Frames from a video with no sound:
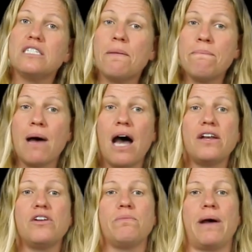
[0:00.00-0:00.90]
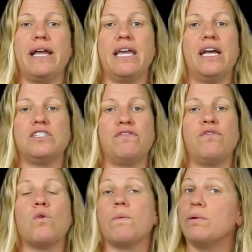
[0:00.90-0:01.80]
to monitor bycatch
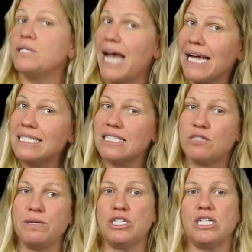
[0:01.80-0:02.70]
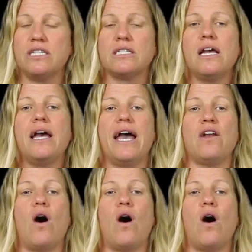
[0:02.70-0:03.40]
for protected species, and